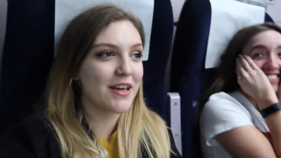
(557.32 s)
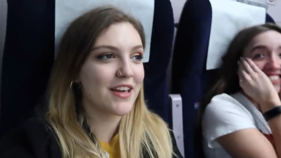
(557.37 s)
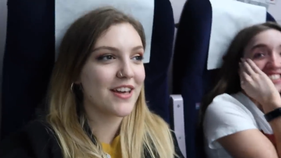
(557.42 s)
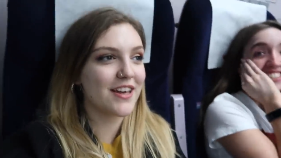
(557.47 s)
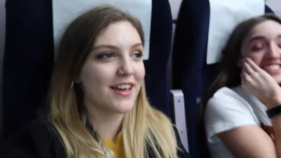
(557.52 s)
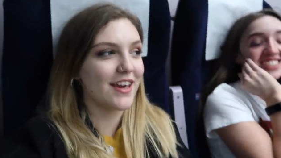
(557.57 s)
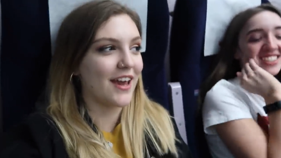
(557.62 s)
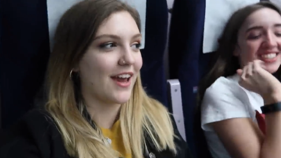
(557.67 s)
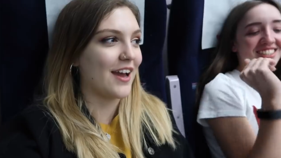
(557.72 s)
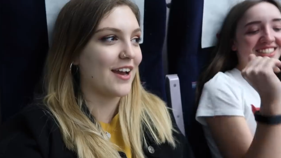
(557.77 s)

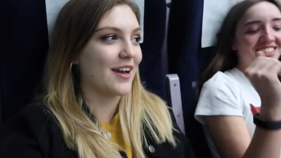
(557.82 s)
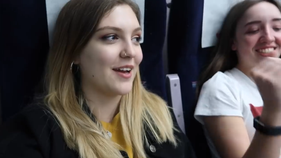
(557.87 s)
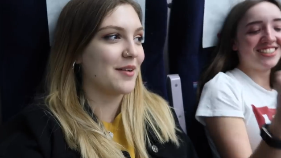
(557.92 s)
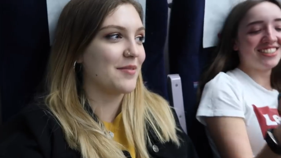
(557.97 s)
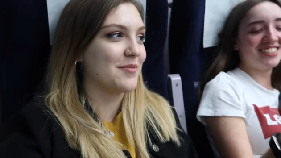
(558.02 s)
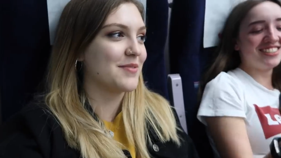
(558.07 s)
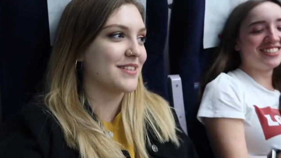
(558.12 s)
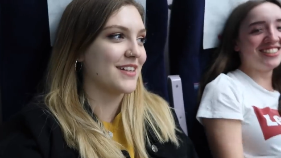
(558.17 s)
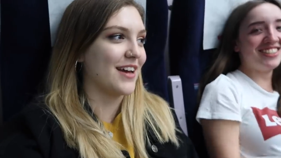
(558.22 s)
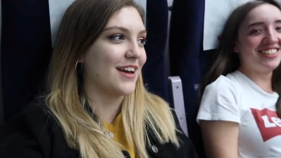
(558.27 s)
Speaker 1: playing
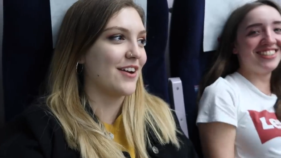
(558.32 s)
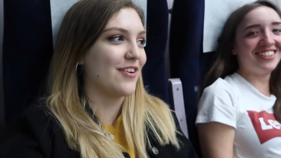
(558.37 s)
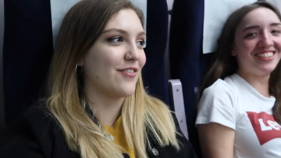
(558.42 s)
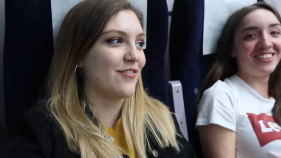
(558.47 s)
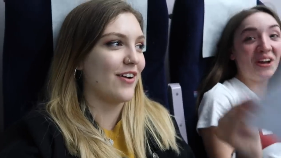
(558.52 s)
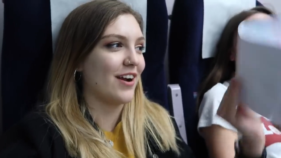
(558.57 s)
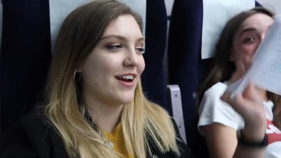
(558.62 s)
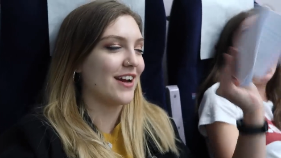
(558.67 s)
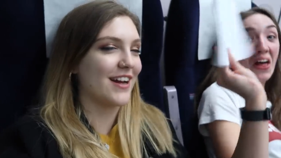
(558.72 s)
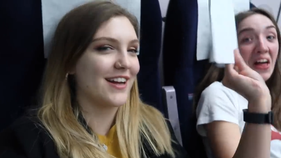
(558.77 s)
games and
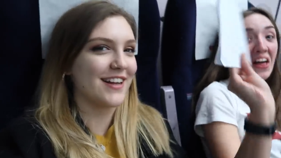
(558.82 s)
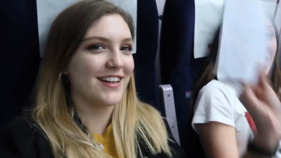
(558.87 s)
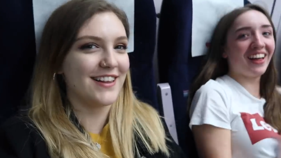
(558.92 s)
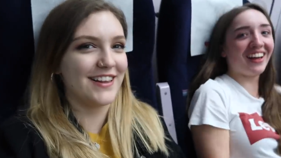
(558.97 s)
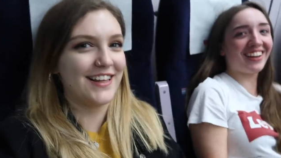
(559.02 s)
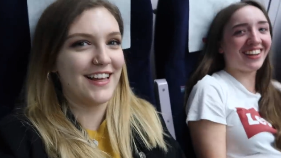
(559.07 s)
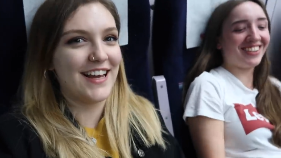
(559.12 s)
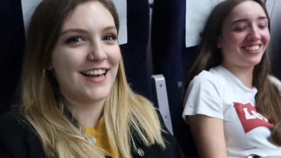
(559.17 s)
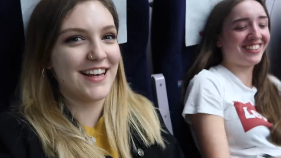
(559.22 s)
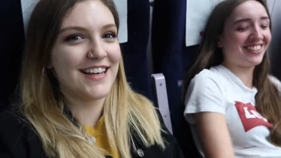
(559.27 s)

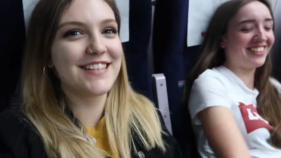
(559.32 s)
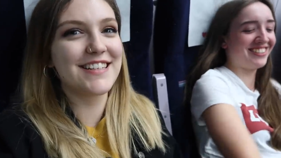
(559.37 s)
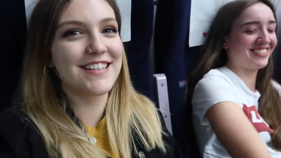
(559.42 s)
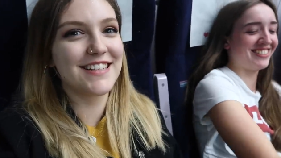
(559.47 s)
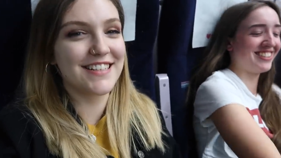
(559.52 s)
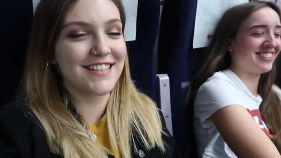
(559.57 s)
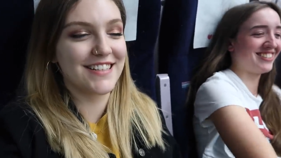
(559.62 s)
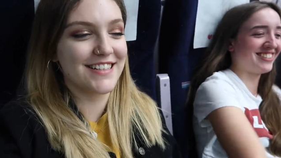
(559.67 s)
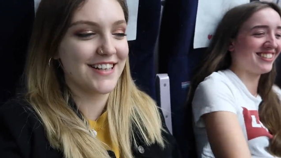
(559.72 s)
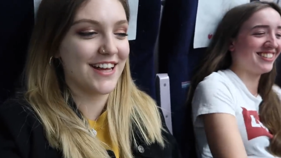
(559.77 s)
writing
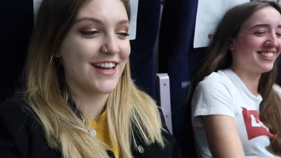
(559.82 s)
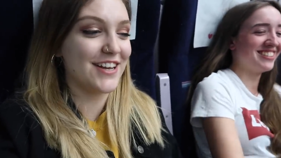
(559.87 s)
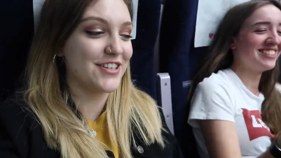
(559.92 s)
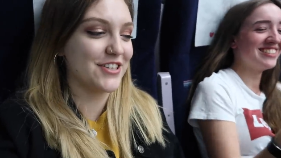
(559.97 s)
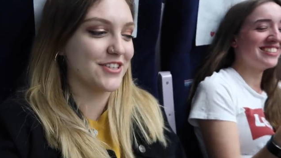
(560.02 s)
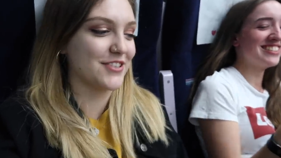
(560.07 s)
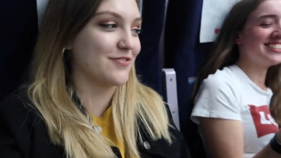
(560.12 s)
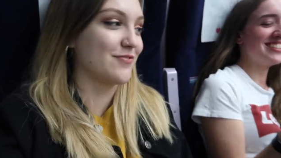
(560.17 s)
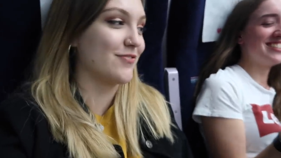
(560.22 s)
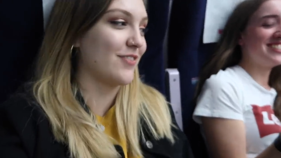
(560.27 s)
lists and
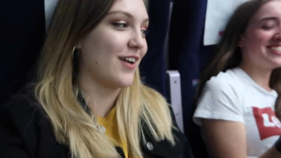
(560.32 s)
just